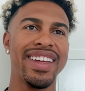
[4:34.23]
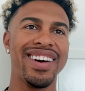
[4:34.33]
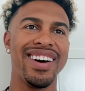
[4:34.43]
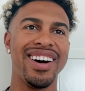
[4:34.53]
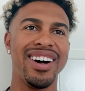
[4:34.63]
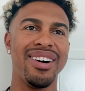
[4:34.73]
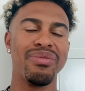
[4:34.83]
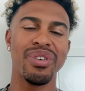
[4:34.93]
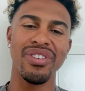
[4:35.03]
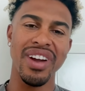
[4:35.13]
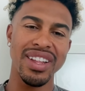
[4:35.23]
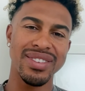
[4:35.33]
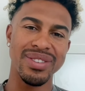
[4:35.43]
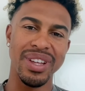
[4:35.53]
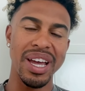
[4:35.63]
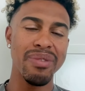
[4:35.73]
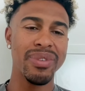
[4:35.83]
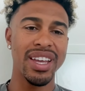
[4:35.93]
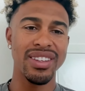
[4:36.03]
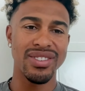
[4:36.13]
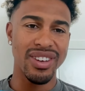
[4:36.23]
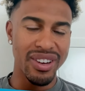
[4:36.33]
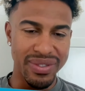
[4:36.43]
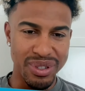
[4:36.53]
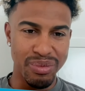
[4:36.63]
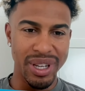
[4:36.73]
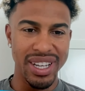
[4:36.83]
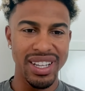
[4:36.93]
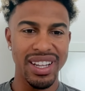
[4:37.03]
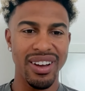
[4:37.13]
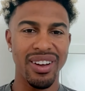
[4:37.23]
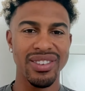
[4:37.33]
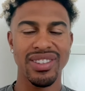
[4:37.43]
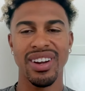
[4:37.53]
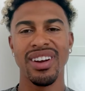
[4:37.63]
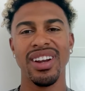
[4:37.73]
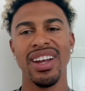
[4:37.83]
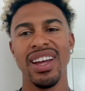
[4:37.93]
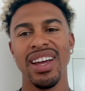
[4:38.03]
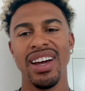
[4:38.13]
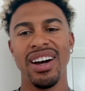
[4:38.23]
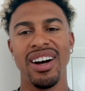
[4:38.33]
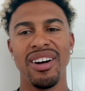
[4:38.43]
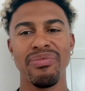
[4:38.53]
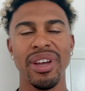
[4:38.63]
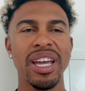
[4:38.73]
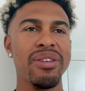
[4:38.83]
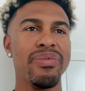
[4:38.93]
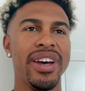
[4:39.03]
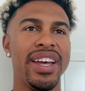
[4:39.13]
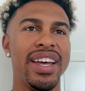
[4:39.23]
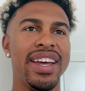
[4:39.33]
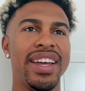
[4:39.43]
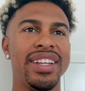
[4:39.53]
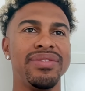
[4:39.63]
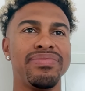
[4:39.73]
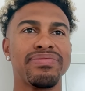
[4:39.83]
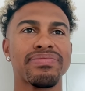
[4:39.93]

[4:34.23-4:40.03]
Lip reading: Congrats to them. They deserve to be in the All-Star game. And